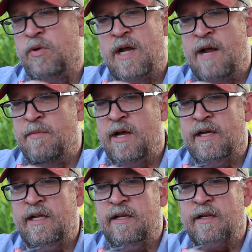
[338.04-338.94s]
I'm not
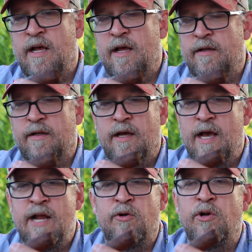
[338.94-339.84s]
getting,
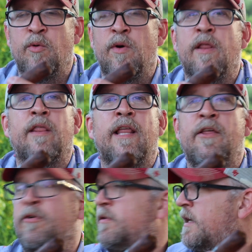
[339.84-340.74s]
I don't know what
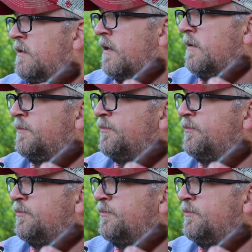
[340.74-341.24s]
leather tastes like.